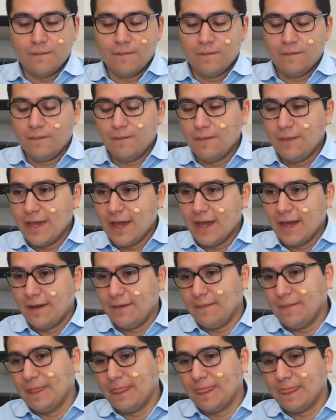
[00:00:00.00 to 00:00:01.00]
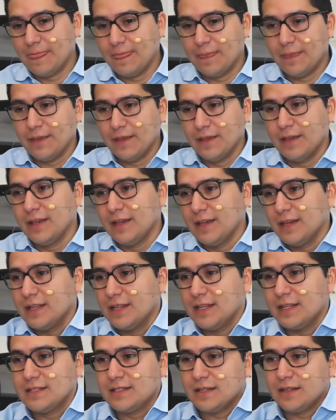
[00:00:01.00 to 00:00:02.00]
Yeah,
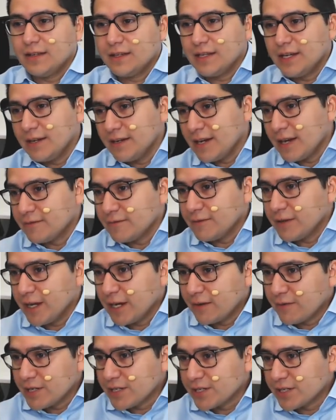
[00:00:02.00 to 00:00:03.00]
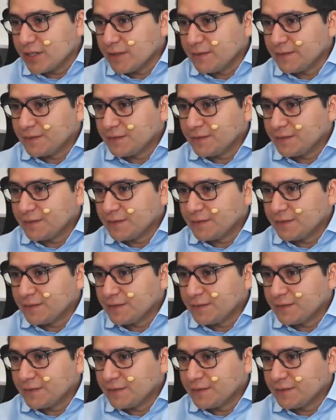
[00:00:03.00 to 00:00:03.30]
let's take a look here now. Got a question.